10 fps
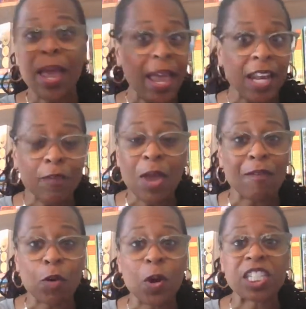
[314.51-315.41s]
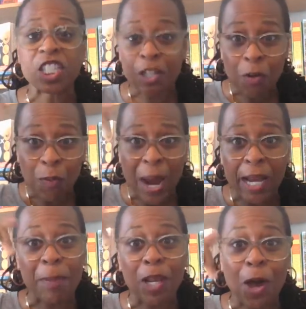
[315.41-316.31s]
And if you have a question, write
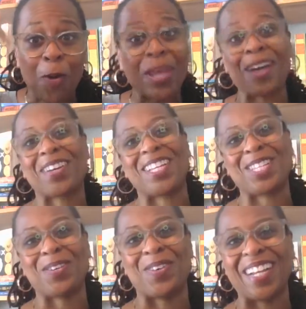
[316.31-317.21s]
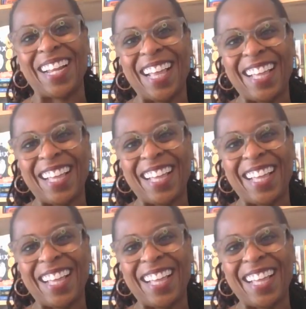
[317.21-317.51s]
it below and I'll get to it.